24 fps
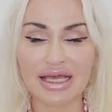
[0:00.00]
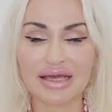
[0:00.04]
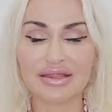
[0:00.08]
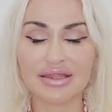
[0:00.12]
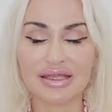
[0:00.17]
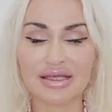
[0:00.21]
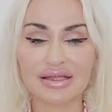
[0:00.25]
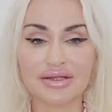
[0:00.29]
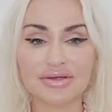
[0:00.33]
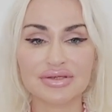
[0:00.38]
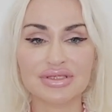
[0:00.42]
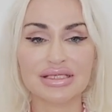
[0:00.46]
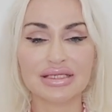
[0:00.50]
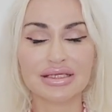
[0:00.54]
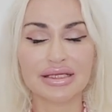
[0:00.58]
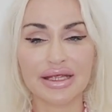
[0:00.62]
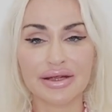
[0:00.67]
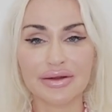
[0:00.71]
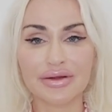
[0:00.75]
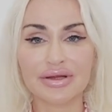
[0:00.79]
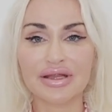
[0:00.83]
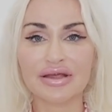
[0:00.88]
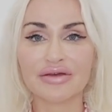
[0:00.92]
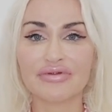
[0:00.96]
I think there's a
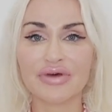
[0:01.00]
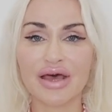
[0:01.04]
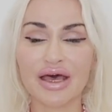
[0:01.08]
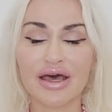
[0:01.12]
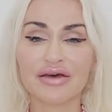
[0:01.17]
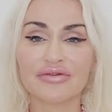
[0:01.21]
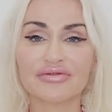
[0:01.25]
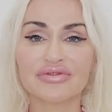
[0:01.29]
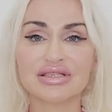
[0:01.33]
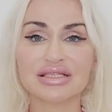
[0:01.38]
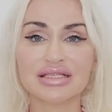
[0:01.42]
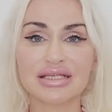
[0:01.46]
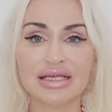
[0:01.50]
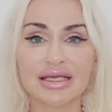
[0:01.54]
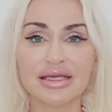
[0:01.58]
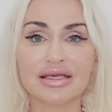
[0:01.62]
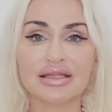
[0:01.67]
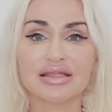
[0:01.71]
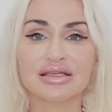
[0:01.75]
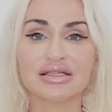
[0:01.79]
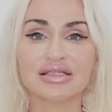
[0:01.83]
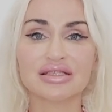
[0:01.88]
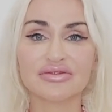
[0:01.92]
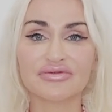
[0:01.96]
narrative of seeing
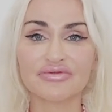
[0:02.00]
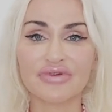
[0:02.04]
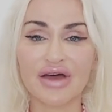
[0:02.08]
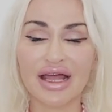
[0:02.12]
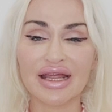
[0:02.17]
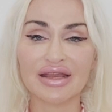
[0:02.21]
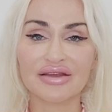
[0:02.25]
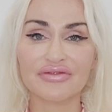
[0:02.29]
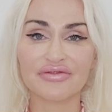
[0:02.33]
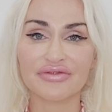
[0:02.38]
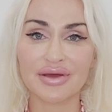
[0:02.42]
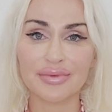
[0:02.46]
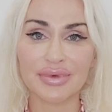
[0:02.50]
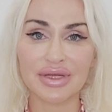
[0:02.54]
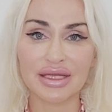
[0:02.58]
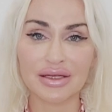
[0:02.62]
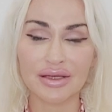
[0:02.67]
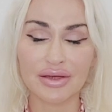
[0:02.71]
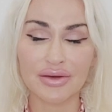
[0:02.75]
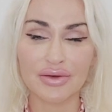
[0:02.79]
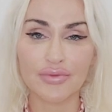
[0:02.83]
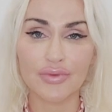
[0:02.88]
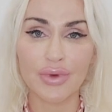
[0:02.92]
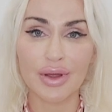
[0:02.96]
the divine
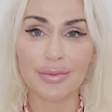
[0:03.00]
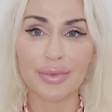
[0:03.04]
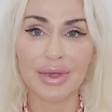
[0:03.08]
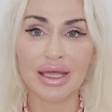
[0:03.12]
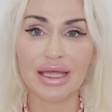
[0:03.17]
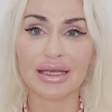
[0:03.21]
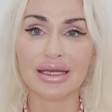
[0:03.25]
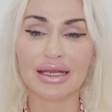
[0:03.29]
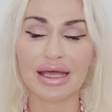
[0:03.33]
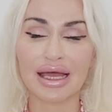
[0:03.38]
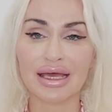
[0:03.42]
feminine in women.